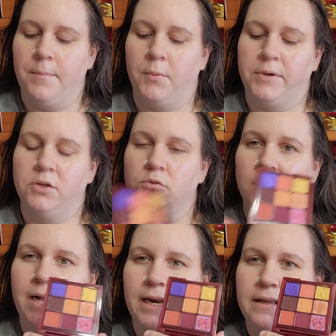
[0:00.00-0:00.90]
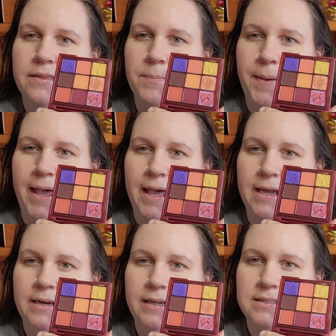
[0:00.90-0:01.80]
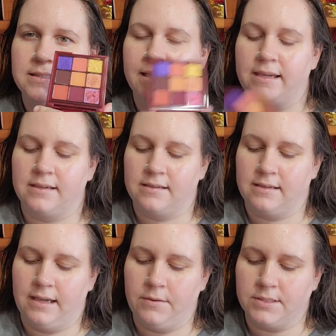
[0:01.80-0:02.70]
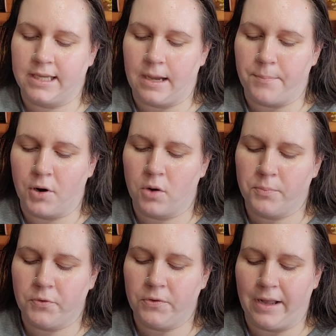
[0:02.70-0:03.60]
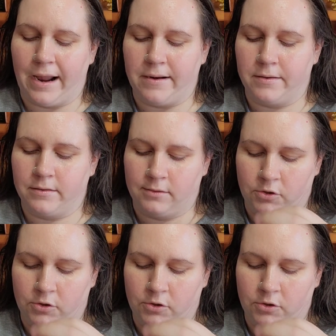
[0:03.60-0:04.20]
But when you look at it in the pan, it's like, it was like a purple and